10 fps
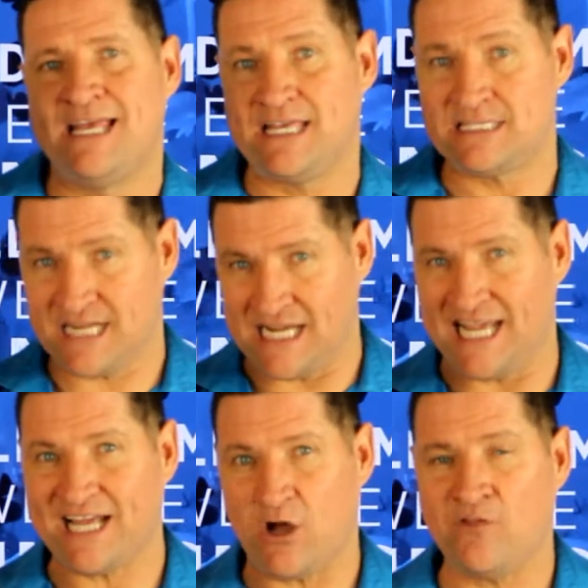is
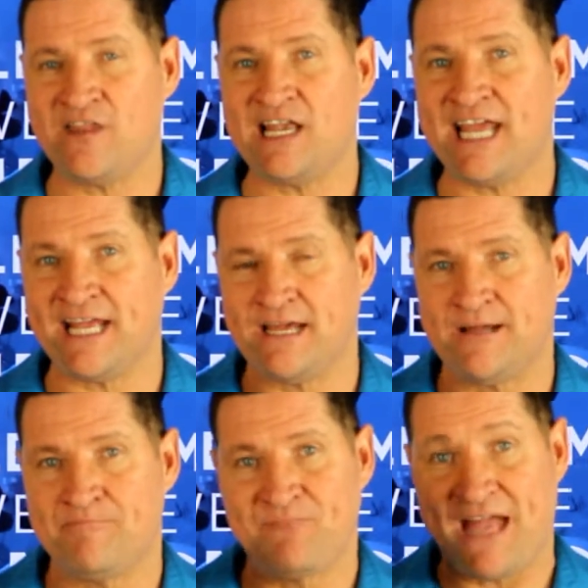click on the
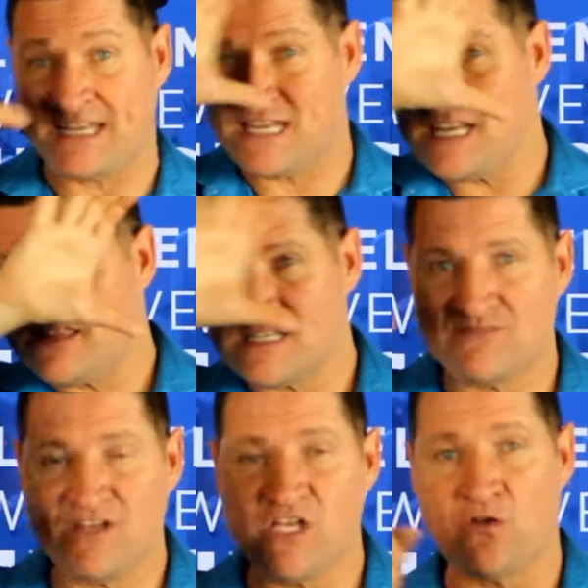link underneath
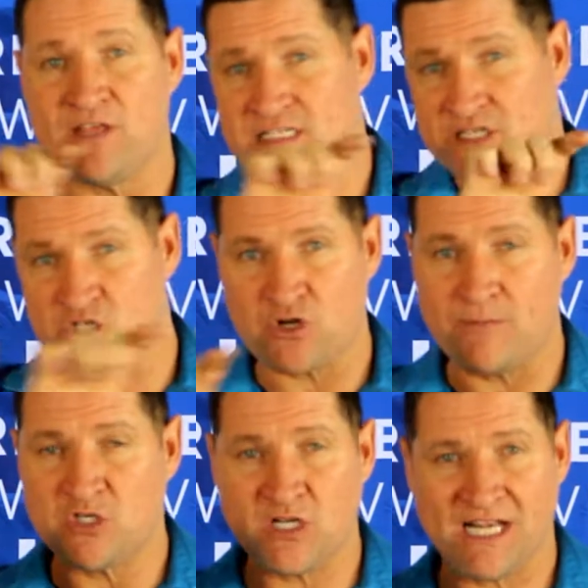this video. There's a
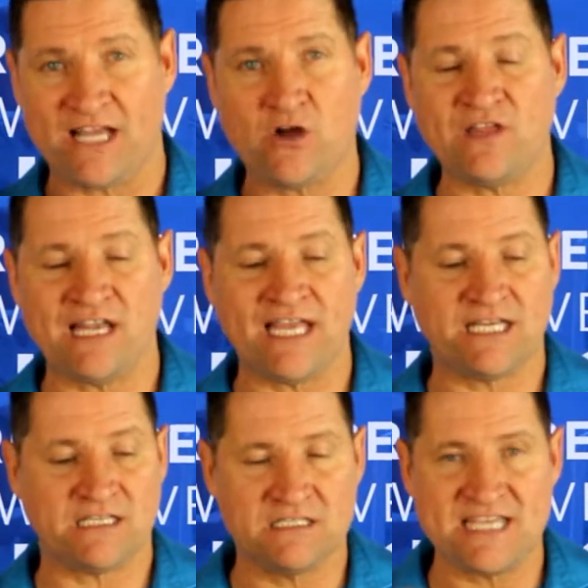description, click on the
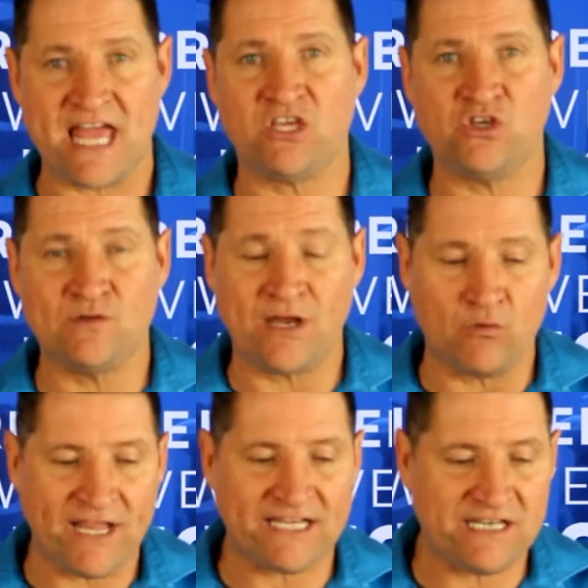link, it'll take you
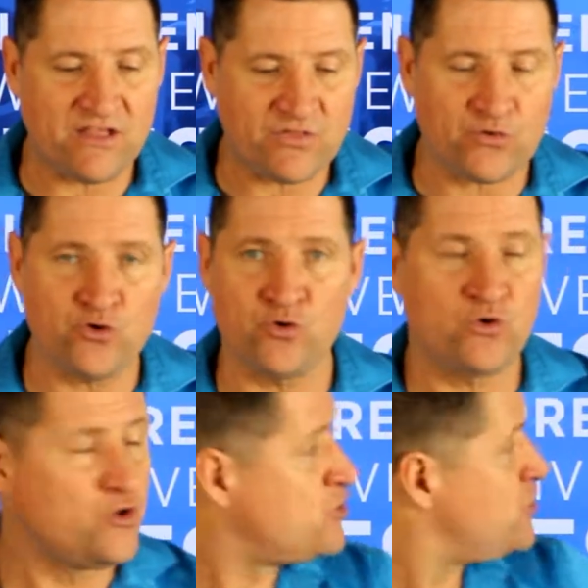directly
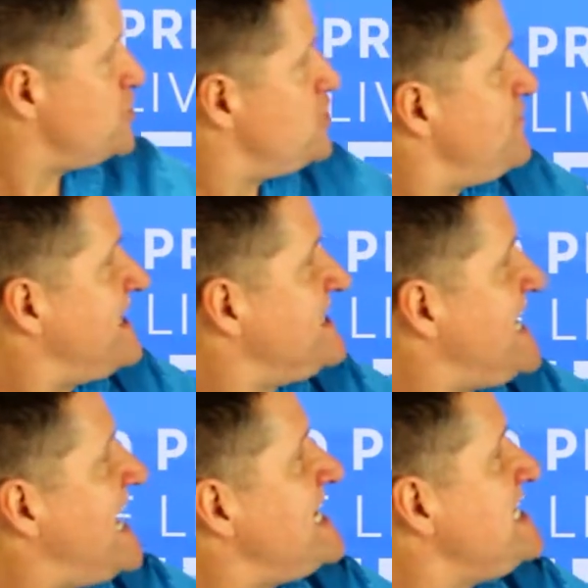through to the
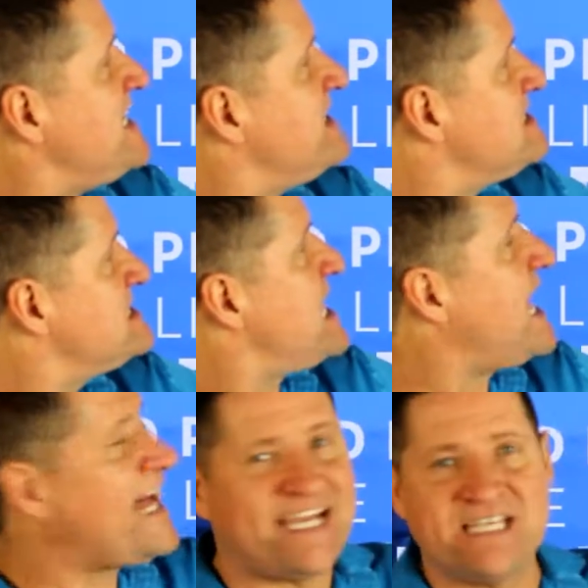Kenya
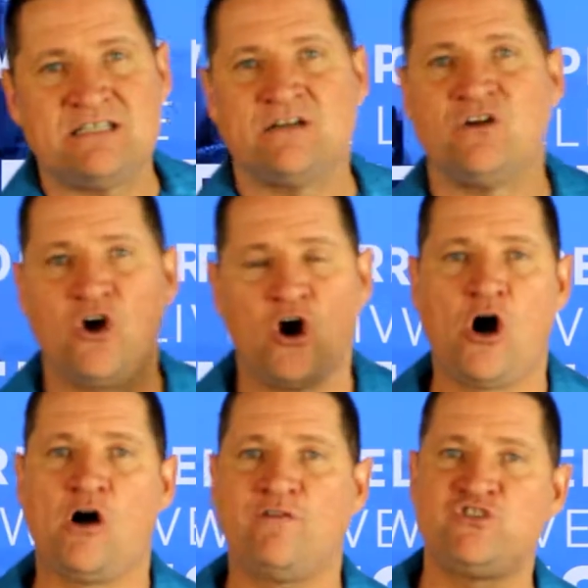side
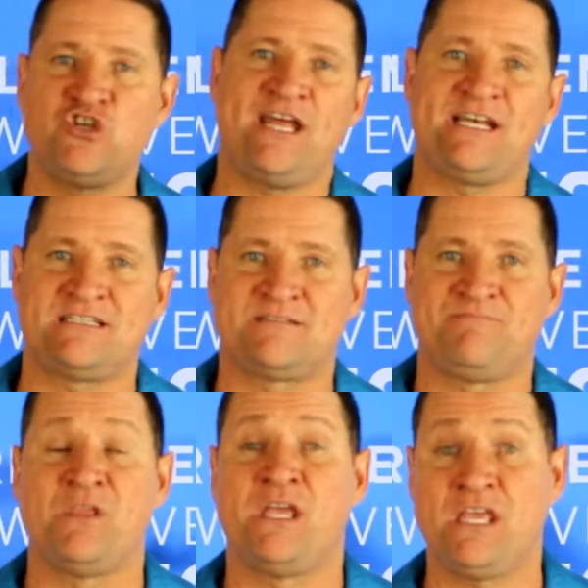of
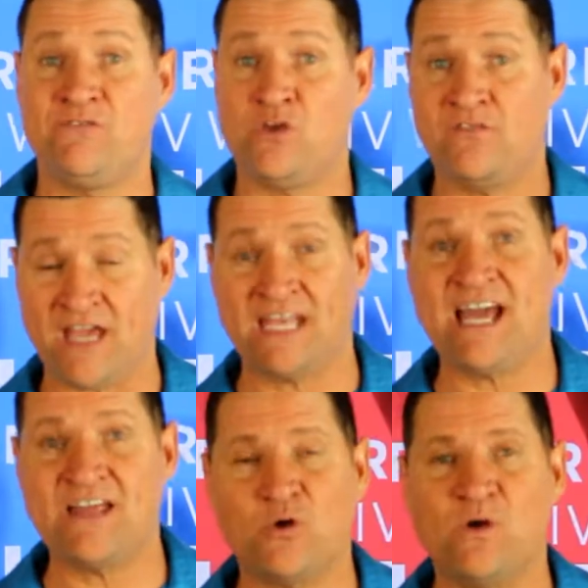Jeunesse. If you have
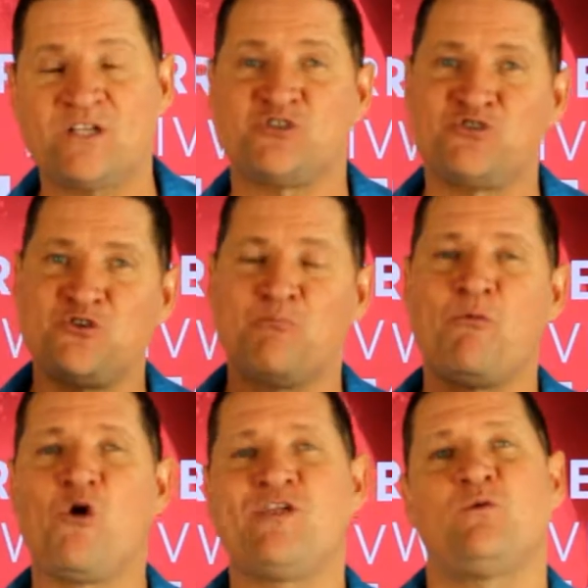any questions, you're
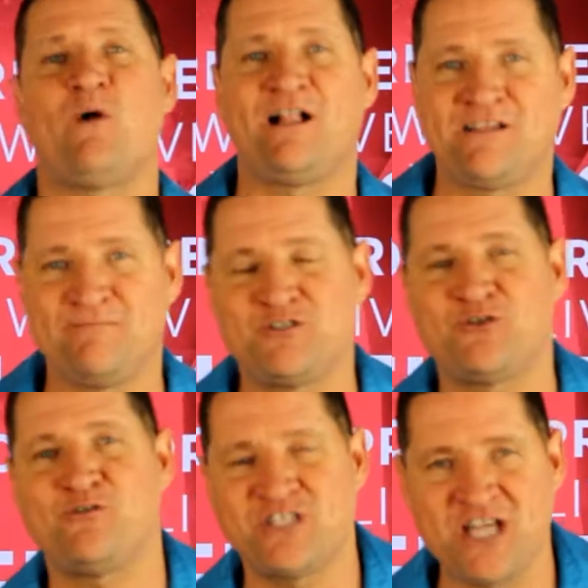more than welcome
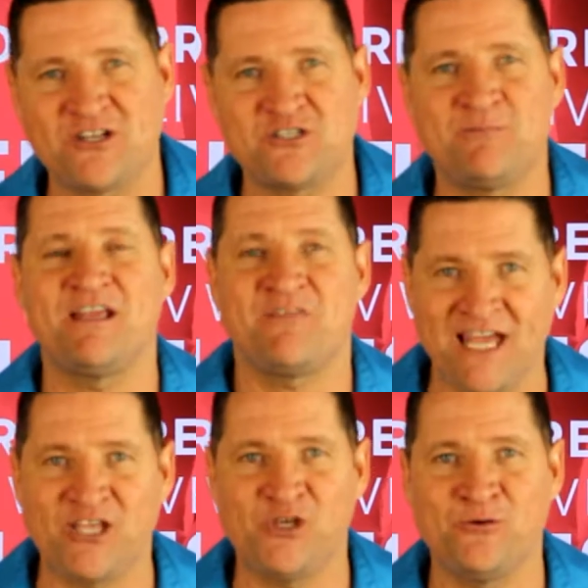to reach out to me.
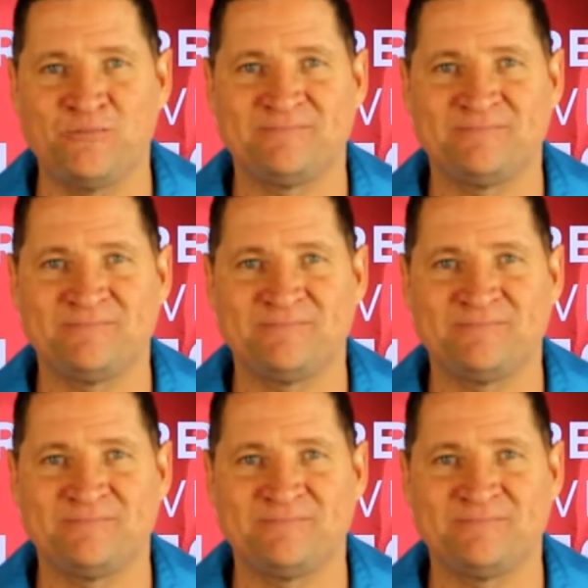Thank you.